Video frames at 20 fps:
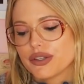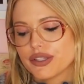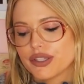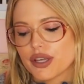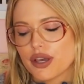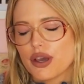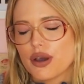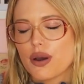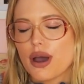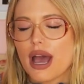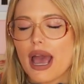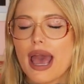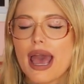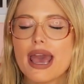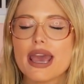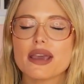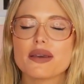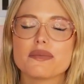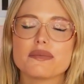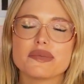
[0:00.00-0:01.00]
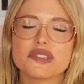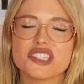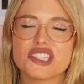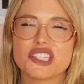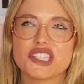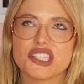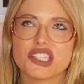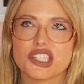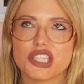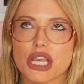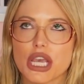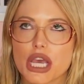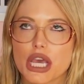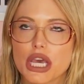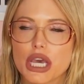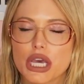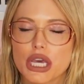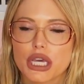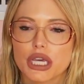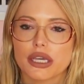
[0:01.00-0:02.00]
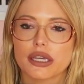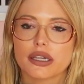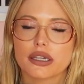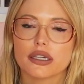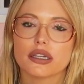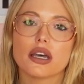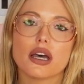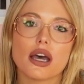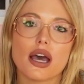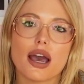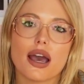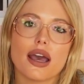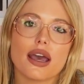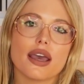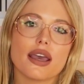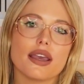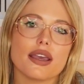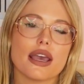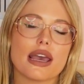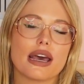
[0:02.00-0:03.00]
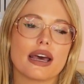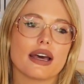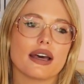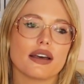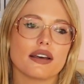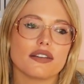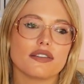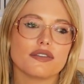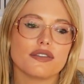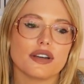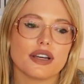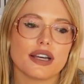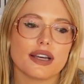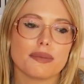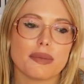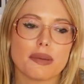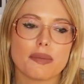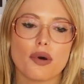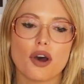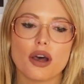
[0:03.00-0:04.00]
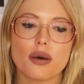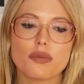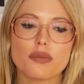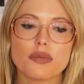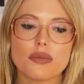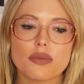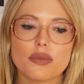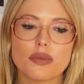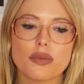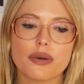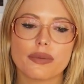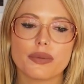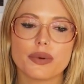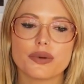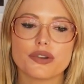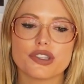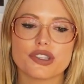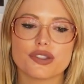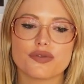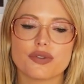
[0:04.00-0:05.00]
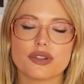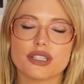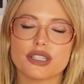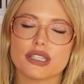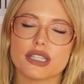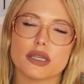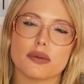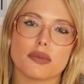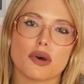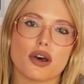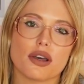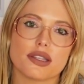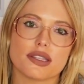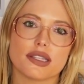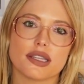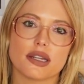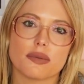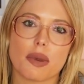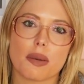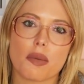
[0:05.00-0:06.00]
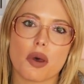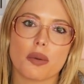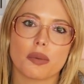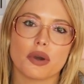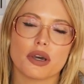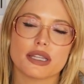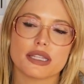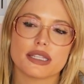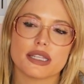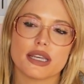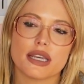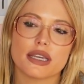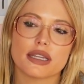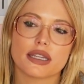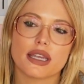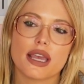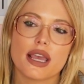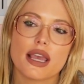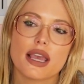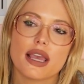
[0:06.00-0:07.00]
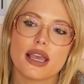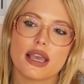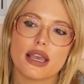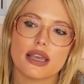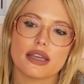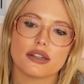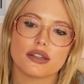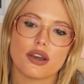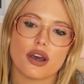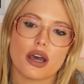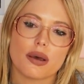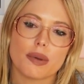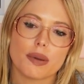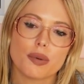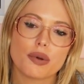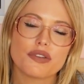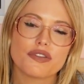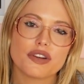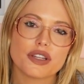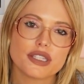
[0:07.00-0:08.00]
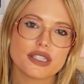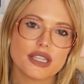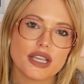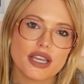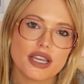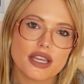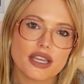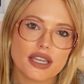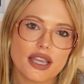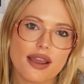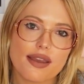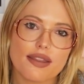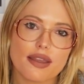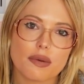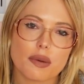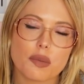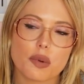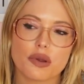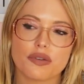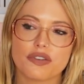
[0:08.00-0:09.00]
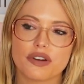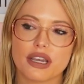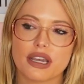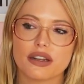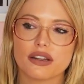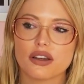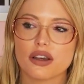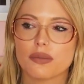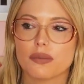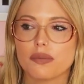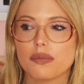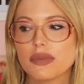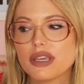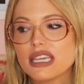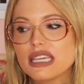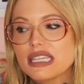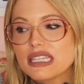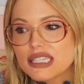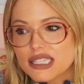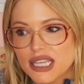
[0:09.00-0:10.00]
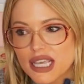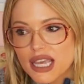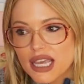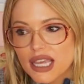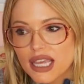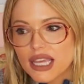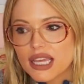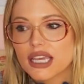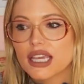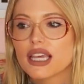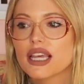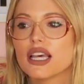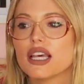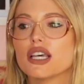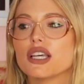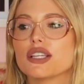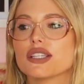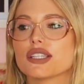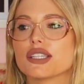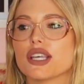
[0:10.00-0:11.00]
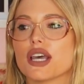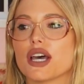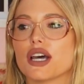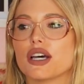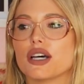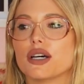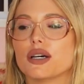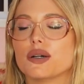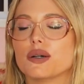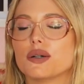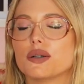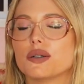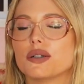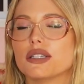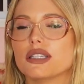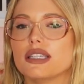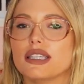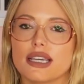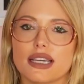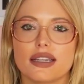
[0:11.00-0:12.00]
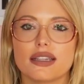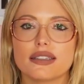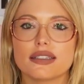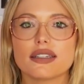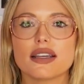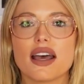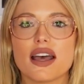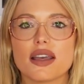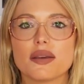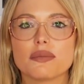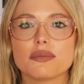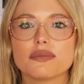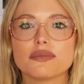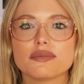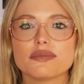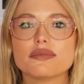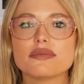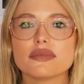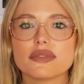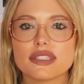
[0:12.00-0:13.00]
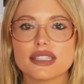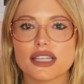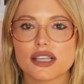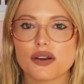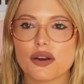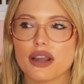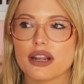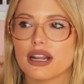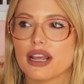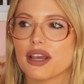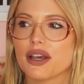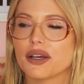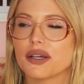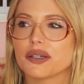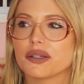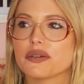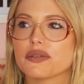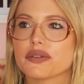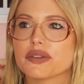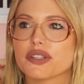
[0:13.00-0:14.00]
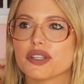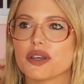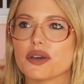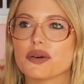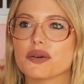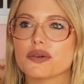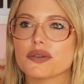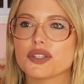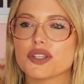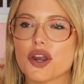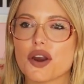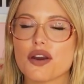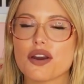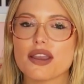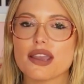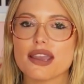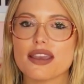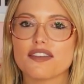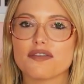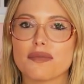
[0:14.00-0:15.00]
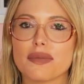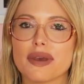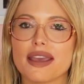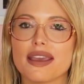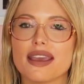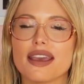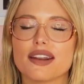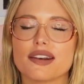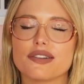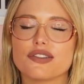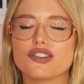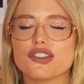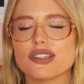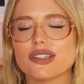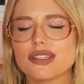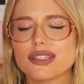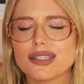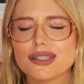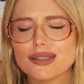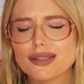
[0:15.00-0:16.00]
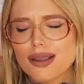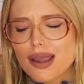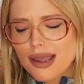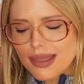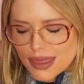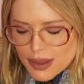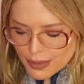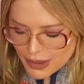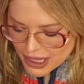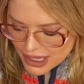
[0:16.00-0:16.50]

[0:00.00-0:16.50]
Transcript: So I am sick. I have my mom, we were just recently in Boston and my mom got sick and got my boyfriend sick and then my boyfriend kind of got me sick. So yeah, I'm sick right now. So sorry if my energy is not the